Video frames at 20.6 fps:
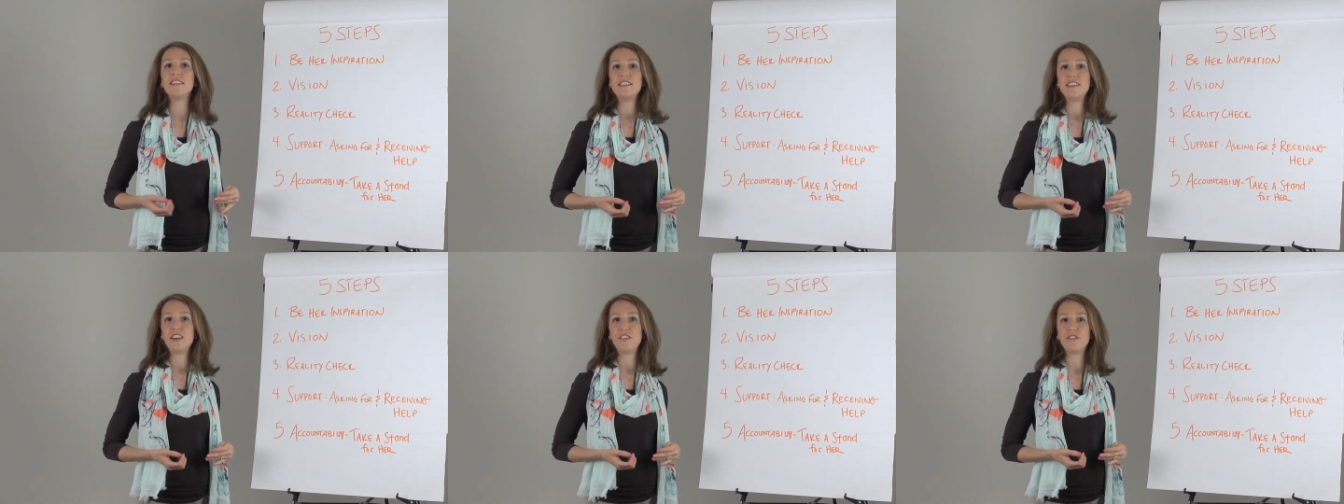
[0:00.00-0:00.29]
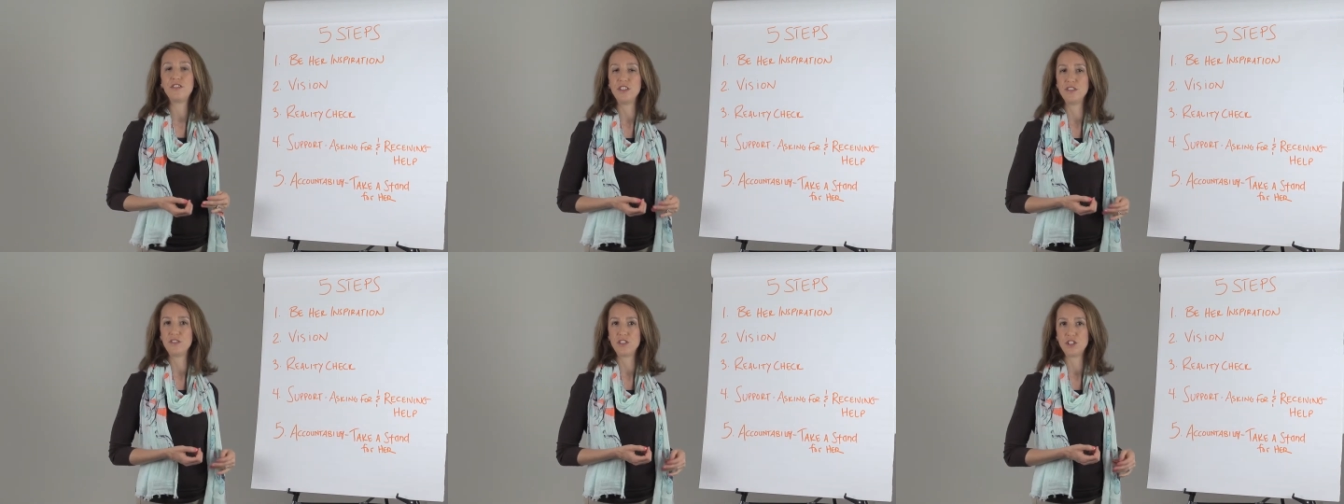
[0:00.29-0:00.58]
the
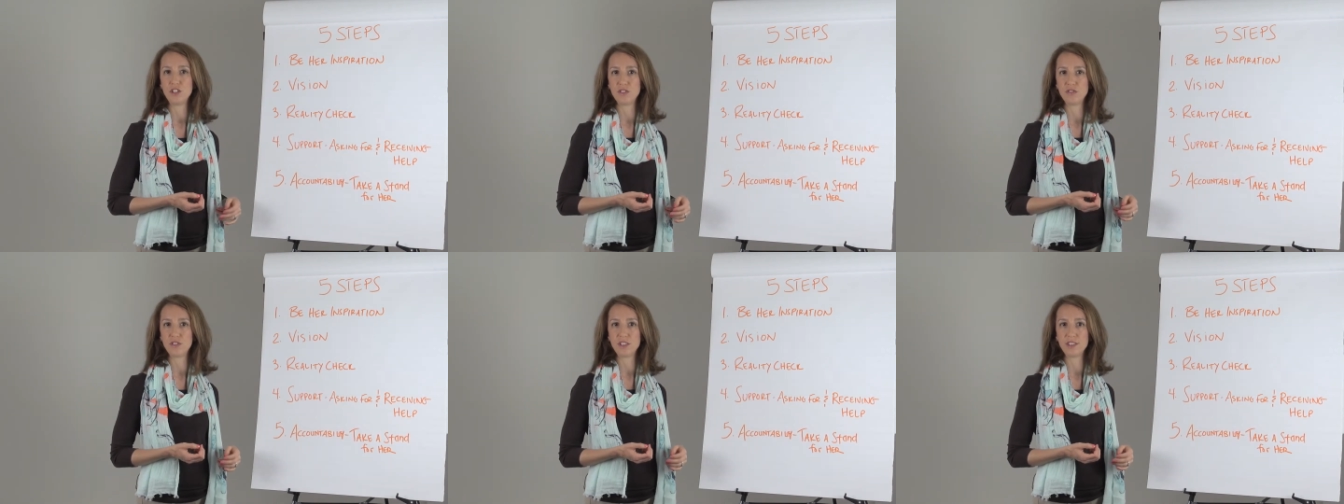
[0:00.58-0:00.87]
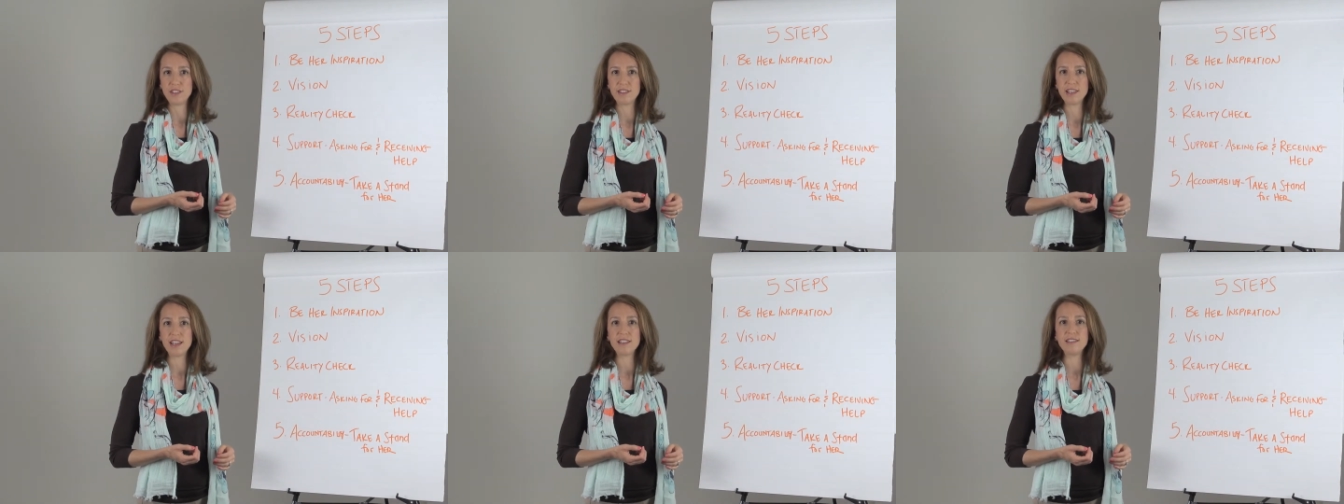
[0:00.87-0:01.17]
definition of
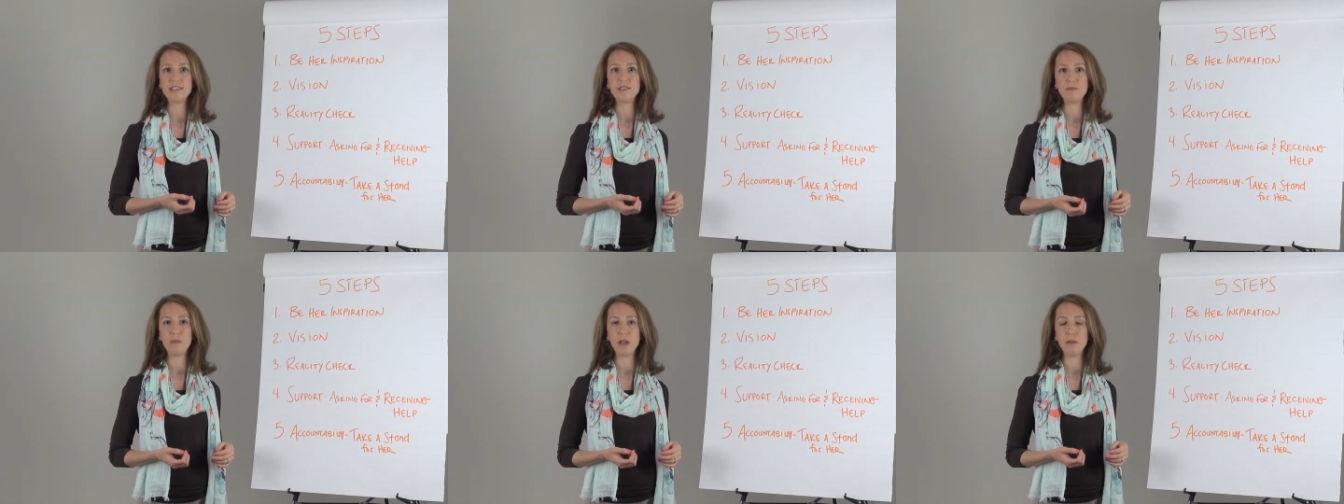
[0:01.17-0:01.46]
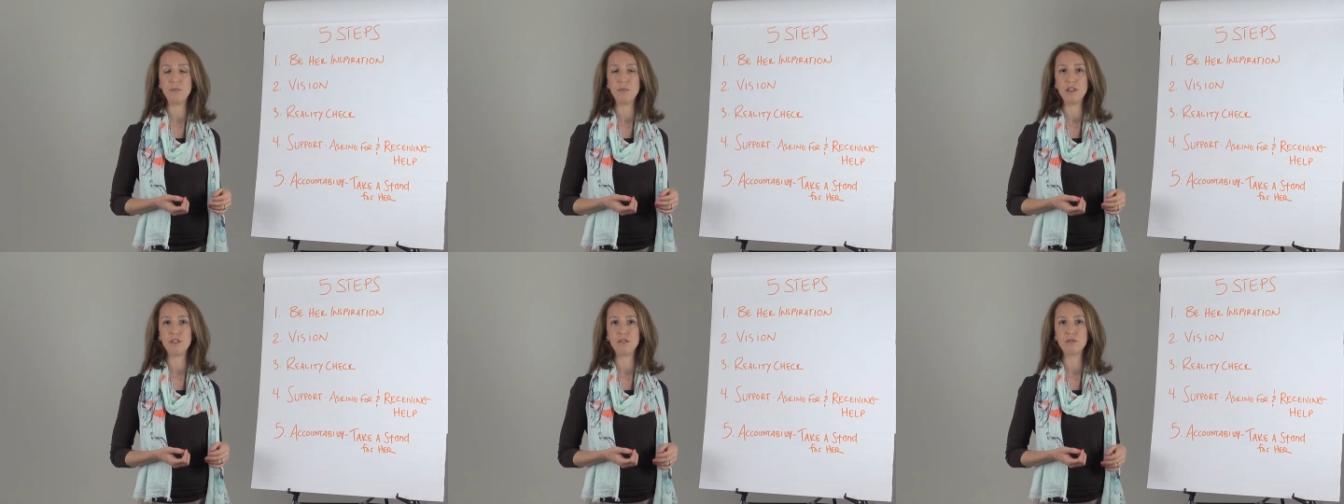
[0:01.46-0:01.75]
success
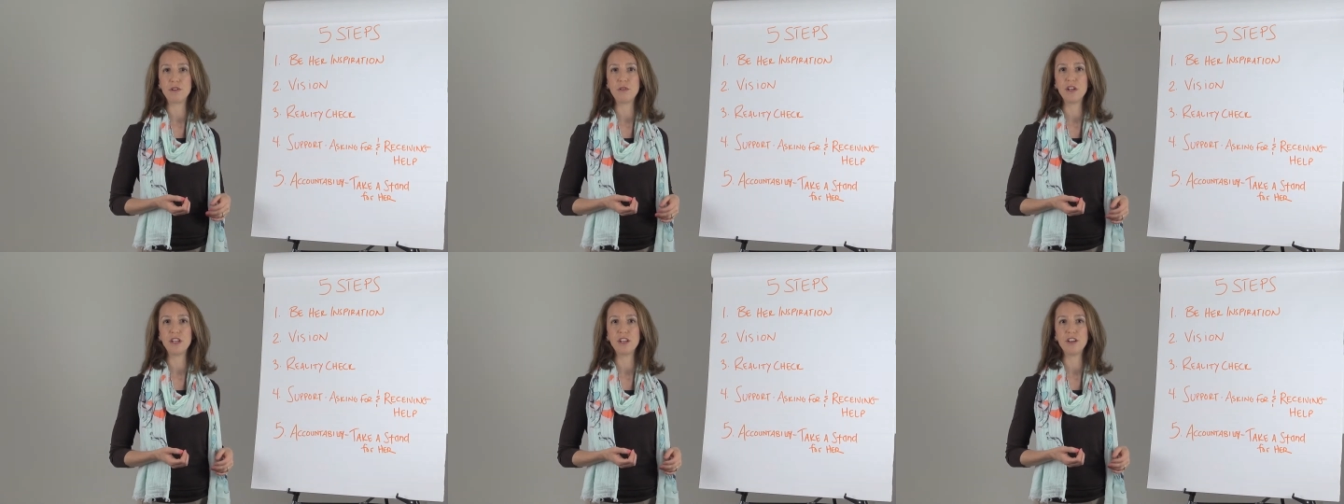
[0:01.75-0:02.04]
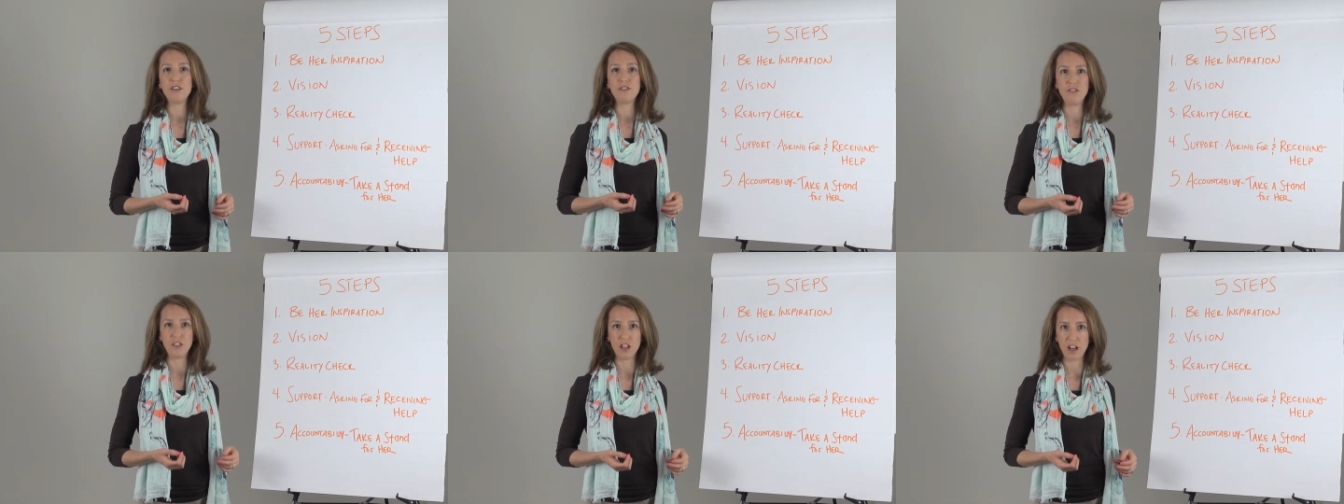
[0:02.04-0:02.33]
might be
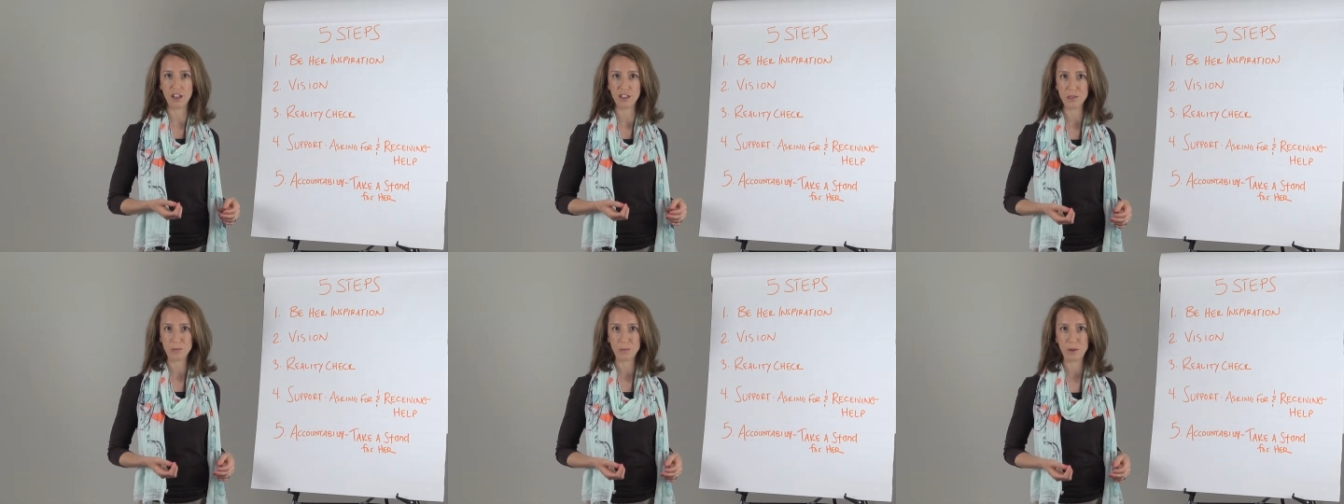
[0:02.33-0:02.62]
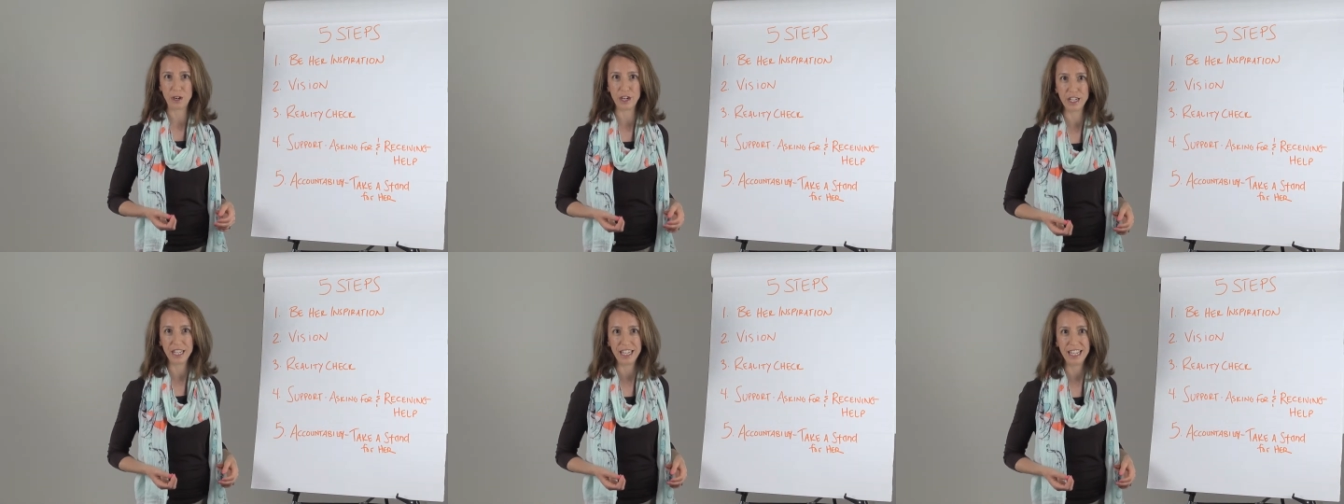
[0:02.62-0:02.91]
throwing a flawless
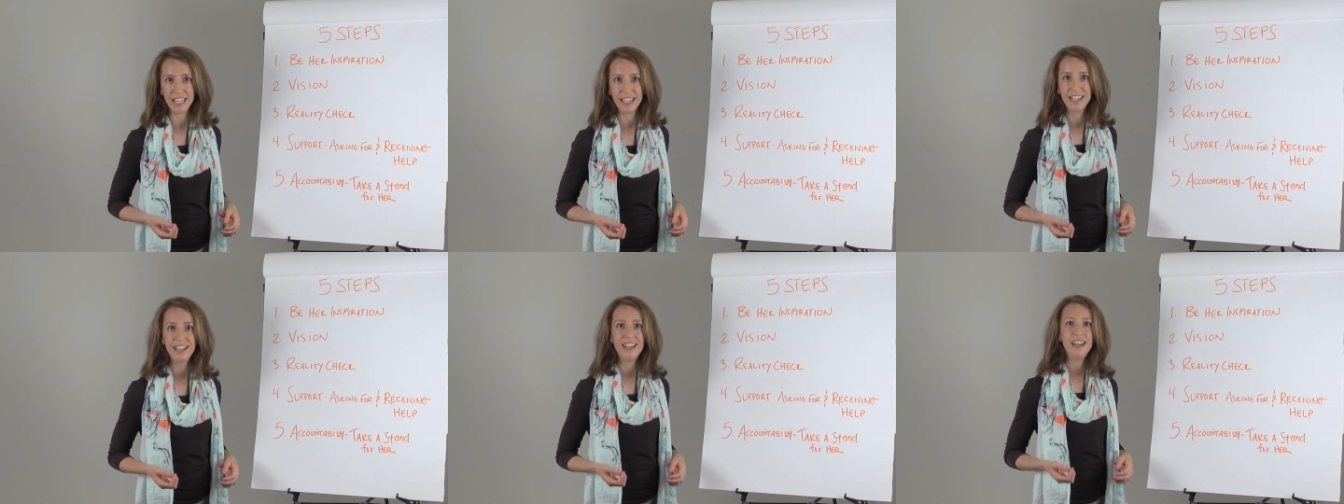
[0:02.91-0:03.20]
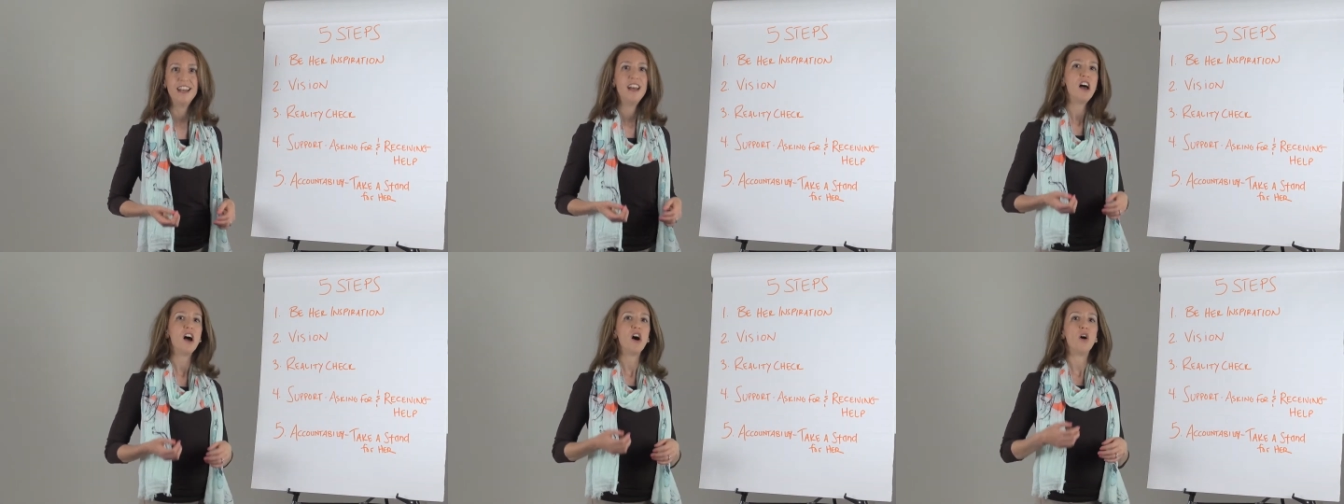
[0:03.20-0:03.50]
party
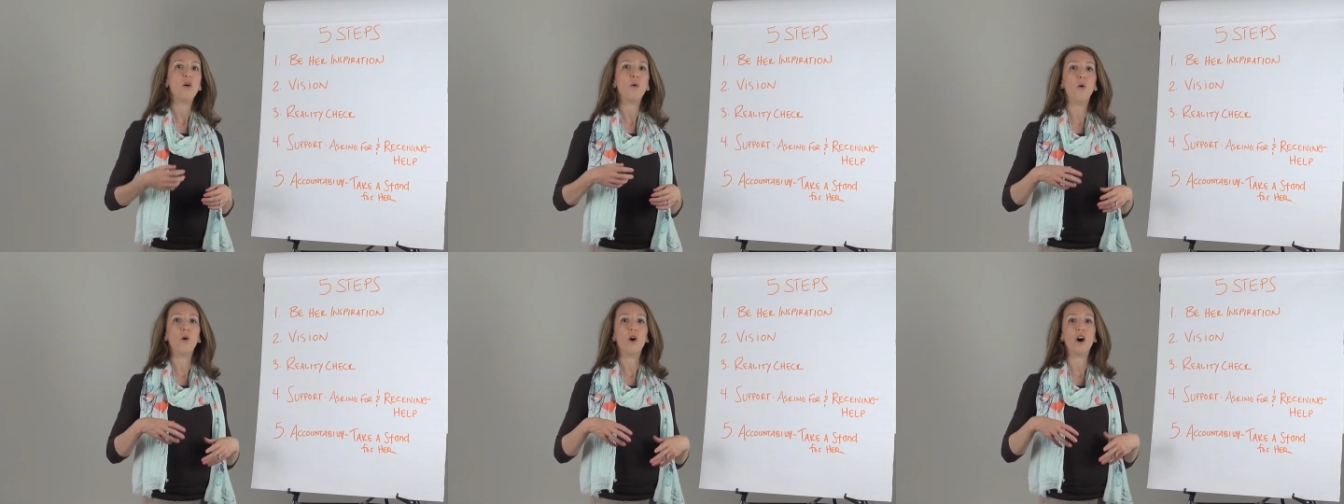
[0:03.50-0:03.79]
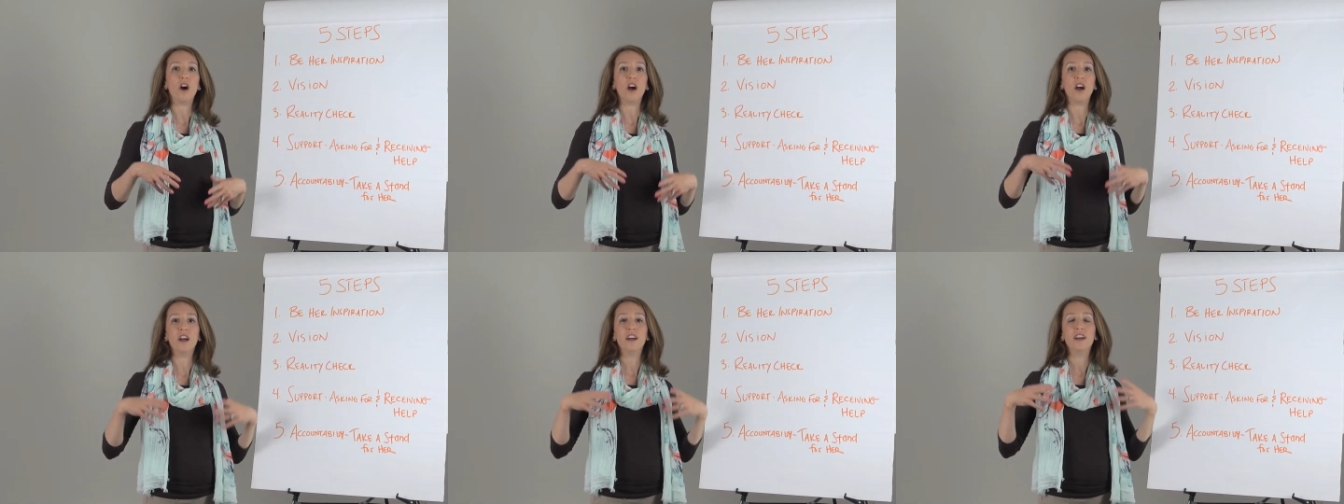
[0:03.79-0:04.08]

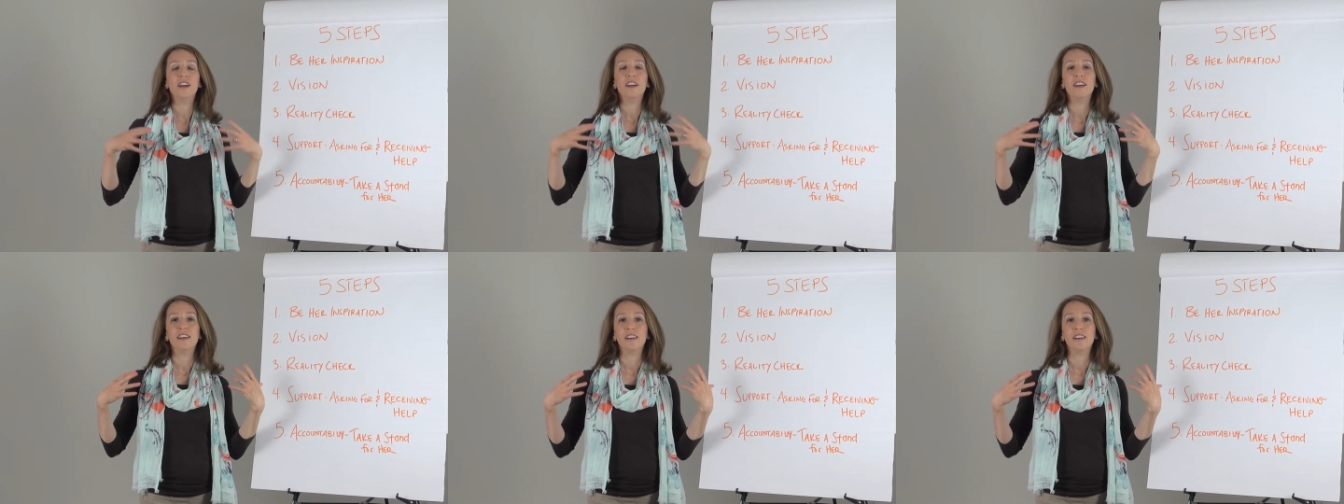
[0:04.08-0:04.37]
or